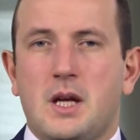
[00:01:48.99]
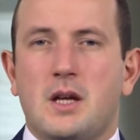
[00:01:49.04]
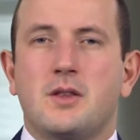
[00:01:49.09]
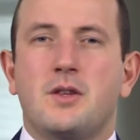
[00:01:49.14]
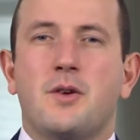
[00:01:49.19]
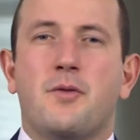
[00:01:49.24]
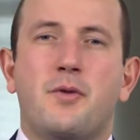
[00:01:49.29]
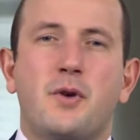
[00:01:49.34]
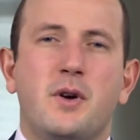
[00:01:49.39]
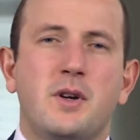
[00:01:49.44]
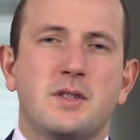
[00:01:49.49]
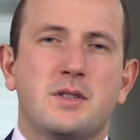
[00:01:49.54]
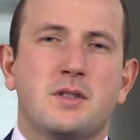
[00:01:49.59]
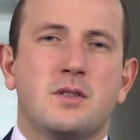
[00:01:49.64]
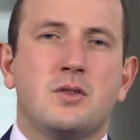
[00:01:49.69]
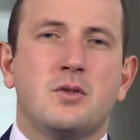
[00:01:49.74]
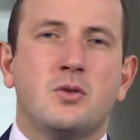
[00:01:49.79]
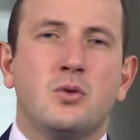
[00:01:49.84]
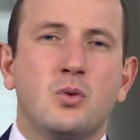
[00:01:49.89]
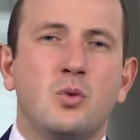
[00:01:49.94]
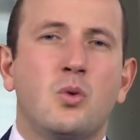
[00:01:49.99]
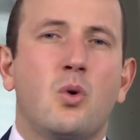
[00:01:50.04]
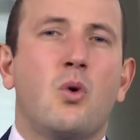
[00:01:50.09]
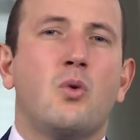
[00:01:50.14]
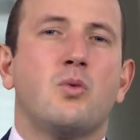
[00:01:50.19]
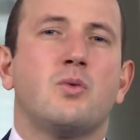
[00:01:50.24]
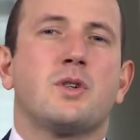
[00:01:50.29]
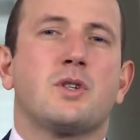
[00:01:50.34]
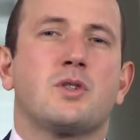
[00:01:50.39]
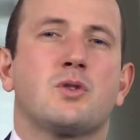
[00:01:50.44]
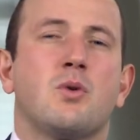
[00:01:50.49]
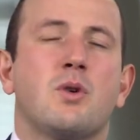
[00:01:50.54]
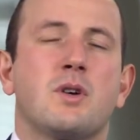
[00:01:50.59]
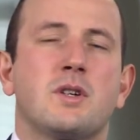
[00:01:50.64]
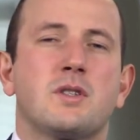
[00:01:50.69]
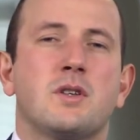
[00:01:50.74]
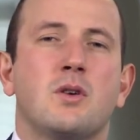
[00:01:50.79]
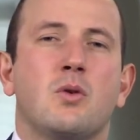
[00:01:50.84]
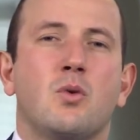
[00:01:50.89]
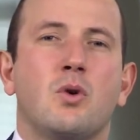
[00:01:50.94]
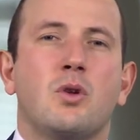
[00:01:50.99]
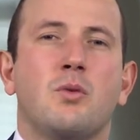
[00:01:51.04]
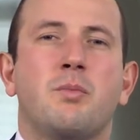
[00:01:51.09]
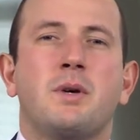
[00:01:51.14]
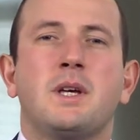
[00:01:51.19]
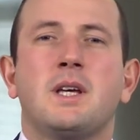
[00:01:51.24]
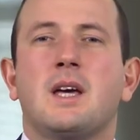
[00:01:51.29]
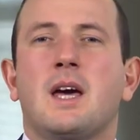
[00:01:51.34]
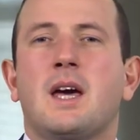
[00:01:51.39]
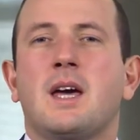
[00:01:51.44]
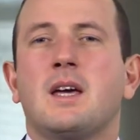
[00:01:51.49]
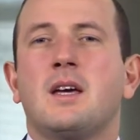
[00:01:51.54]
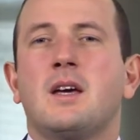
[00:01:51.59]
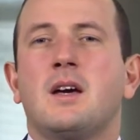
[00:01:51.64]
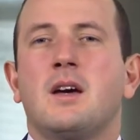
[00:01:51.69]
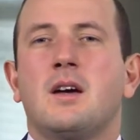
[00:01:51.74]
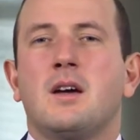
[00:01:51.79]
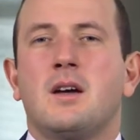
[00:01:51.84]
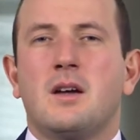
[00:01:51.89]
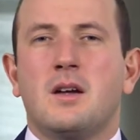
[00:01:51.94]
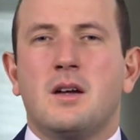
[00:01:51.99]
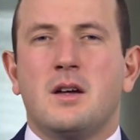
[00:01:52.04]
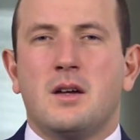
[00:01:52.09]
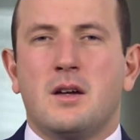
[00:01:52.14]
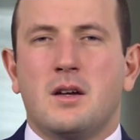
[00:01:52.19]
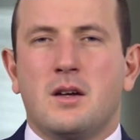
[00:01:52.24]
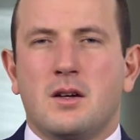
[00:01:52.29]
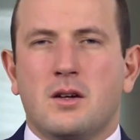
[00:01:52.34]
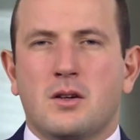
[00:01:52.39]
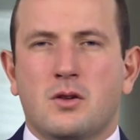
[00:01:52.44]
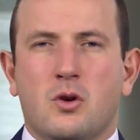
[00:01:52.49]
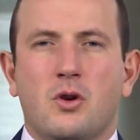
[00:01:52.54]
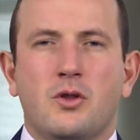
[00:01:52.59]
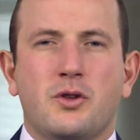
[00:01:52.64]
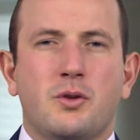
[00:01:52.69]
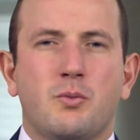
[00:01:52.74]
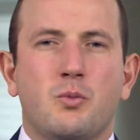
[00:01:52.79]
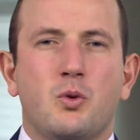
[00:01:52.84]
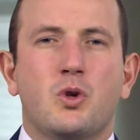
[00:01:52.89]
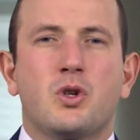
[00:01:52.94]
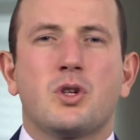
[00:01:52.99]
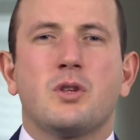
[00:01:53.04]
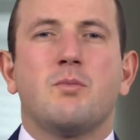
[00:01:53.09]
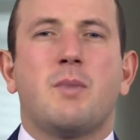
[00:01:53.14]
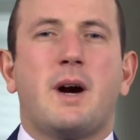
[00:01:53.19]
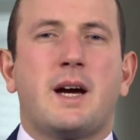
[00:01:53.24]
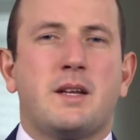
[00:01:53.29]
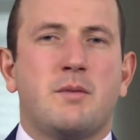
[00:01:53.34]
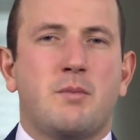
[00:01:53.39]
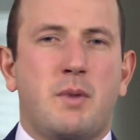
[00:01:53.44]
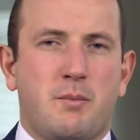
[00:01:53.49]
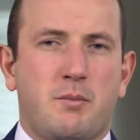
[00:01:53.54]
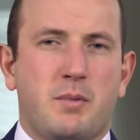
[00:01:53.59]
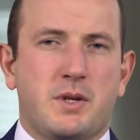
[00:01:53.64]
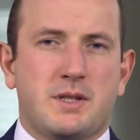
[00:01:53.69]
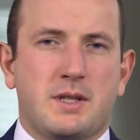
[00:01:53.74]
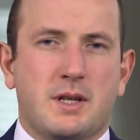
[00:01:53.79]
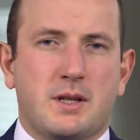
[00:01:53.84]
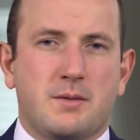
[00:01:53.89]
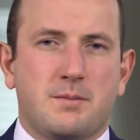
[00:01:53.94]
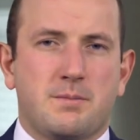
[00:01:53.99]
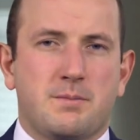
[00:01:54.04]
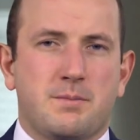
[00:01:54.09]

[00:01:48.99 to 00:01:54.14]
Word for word: The first new own resource will be a contribution by the member state,